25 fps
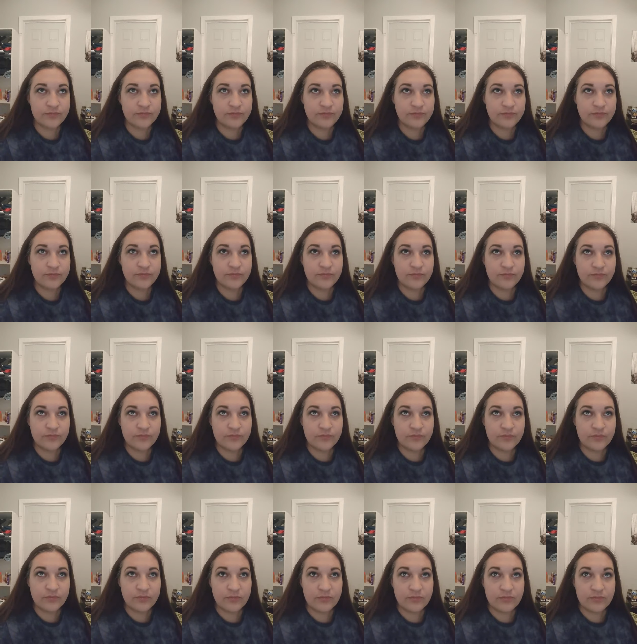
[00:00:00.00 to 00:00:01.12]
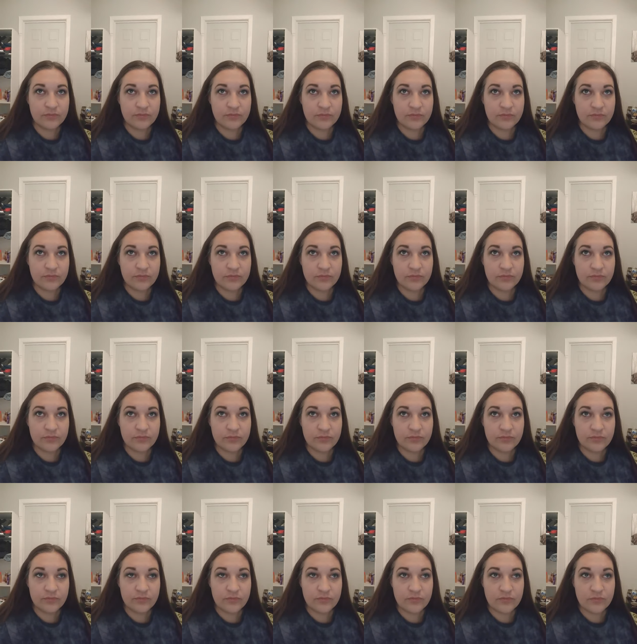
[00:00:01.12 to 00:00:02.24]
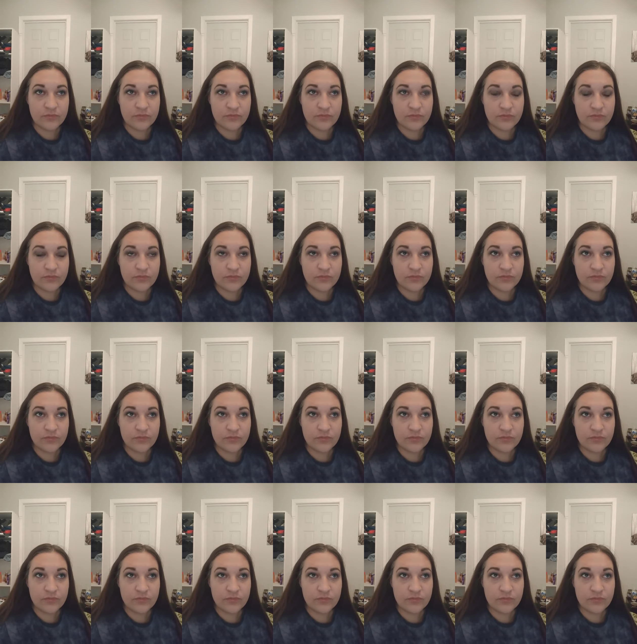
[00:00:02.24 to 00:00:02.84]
Nobody speaks.